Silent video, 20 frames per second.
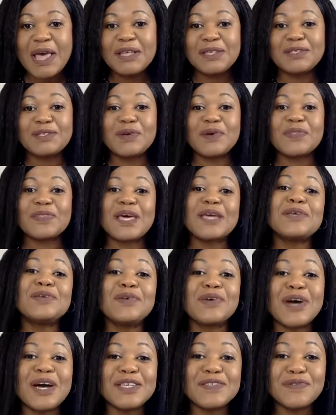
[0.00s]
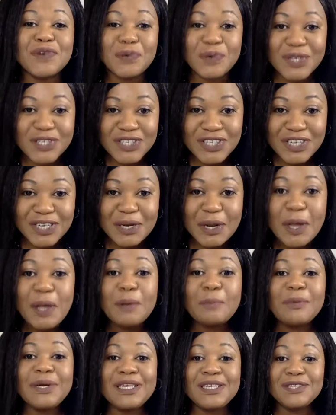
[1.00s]
So thank you guys for watching.
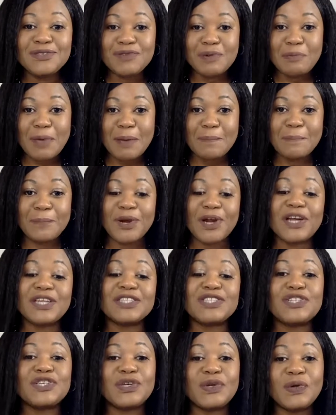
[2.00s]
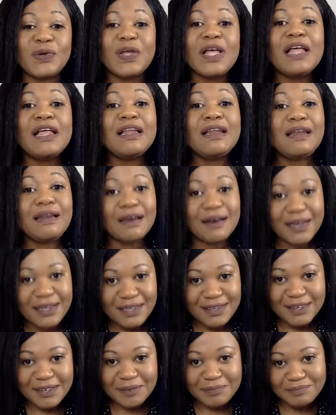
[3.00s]
Please remember to
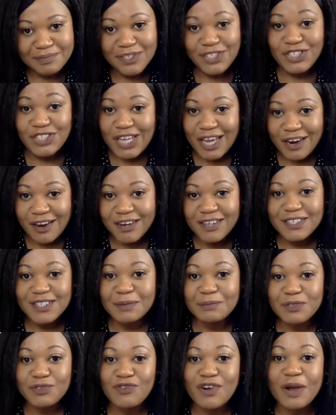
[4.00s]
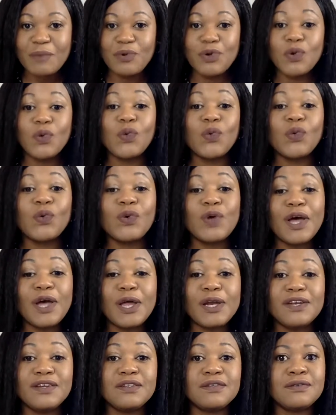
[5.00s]
like, share, subscribe it all,
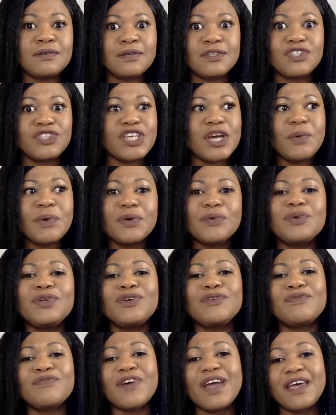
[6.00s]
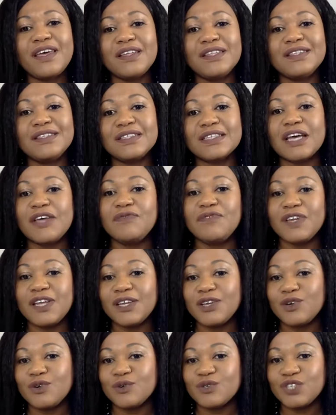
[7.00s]
and share with all your friends. I feel
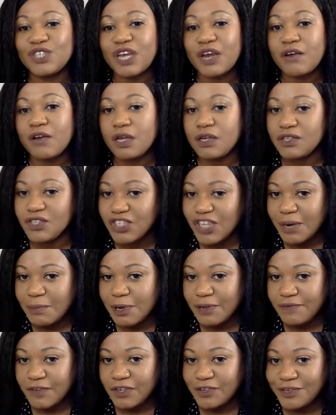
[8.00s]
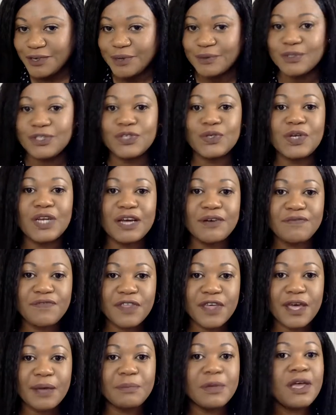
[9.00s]
like you're not sharing. Share my videos. You love
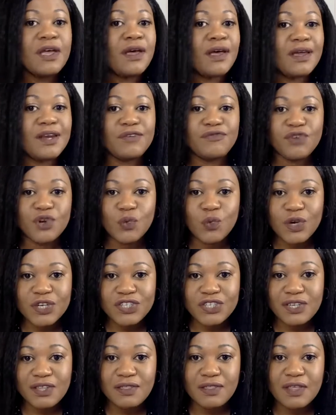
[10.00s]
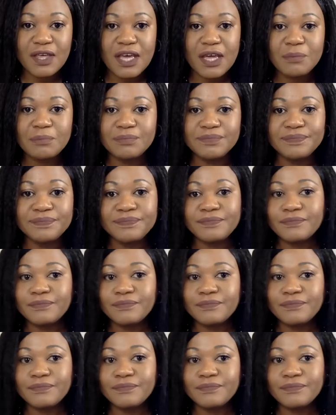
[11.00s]
them. And if you're watching them,